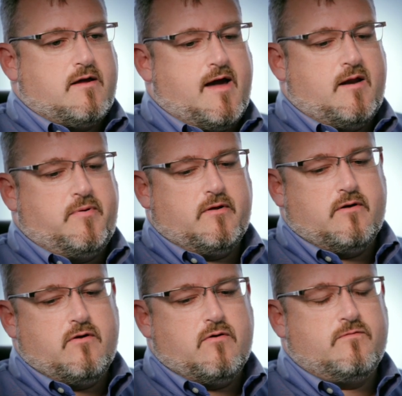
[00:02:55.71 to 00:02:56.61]
Caterpillar,
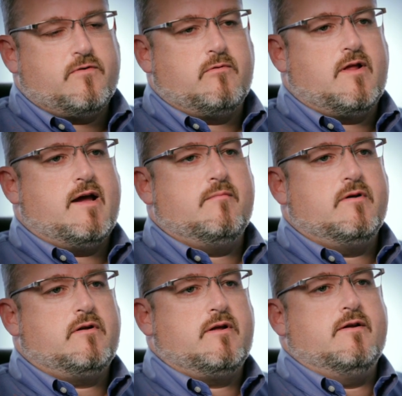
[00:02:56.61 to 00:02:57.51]
known for
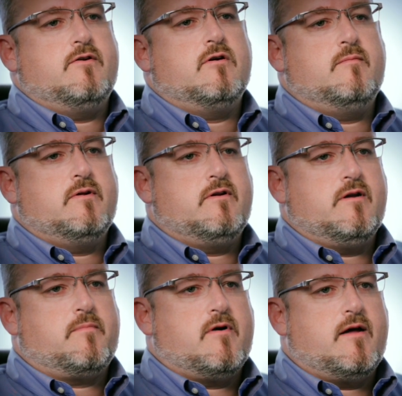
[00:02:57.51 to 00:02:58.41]
reliability and durability
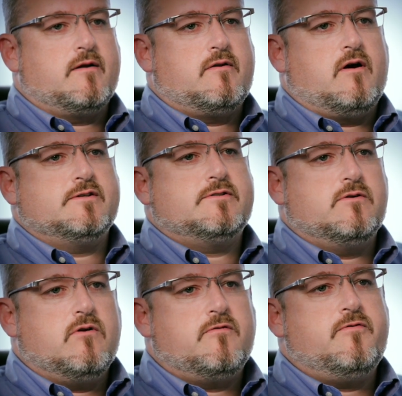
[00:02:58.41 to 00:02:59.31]
of product, also
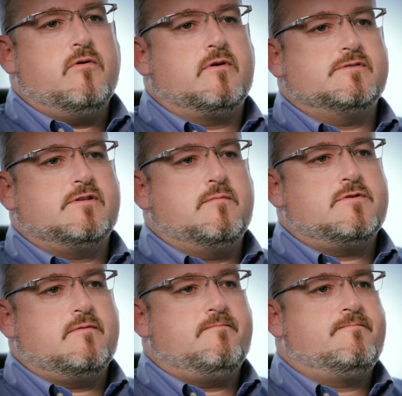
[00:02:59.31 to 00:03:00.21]
low fuel
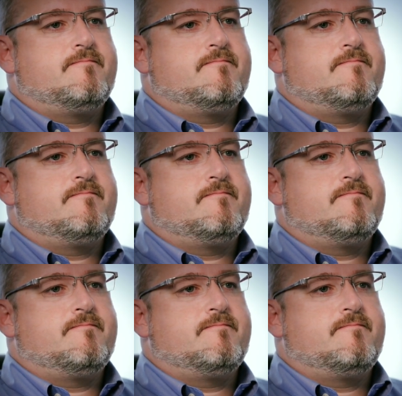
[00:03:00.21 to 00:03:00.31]
consumption.